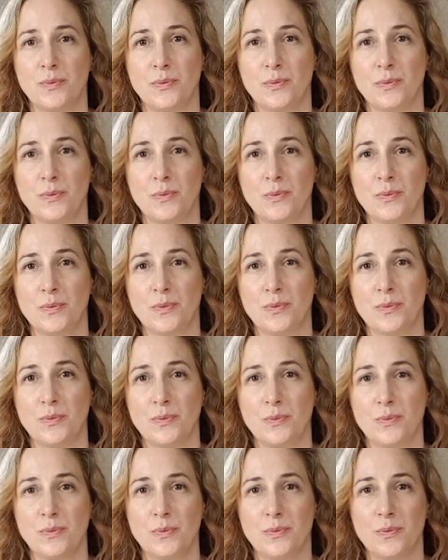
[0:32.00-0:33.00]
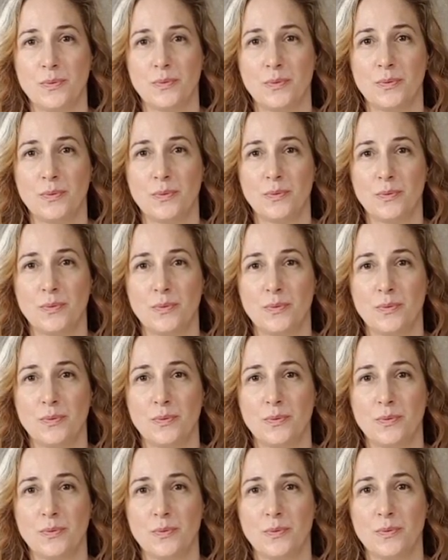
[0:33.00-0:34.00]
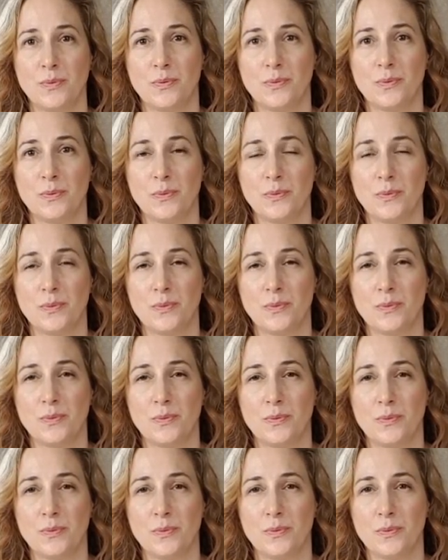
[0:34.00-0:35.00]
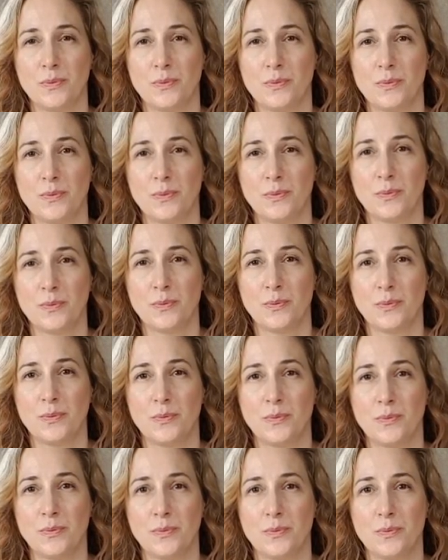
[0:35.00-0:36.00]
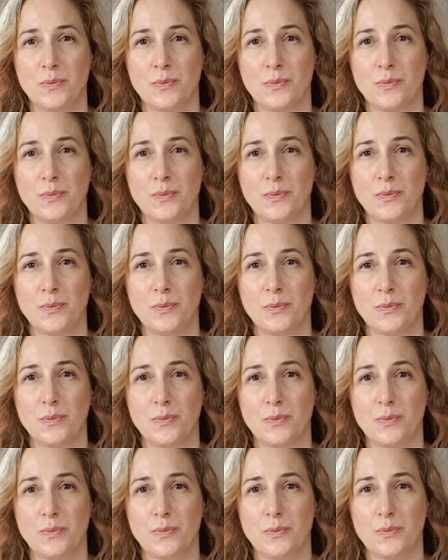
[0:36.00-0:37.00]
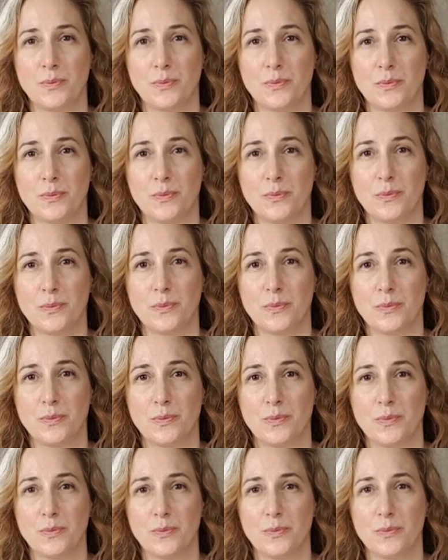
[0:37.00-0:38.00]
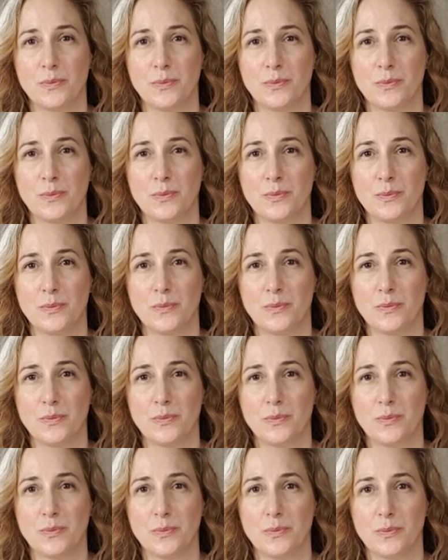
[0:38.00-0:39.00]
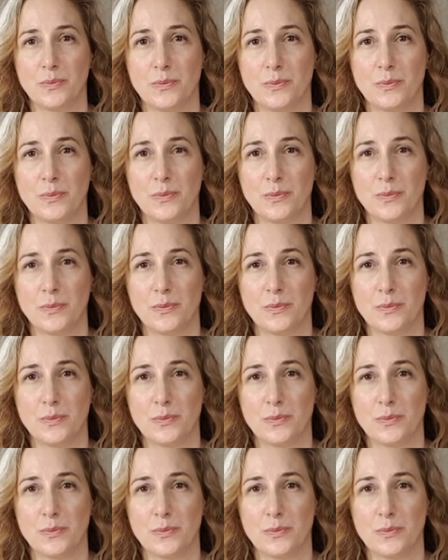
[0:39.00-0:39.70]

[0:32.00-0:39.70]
Nothing is said.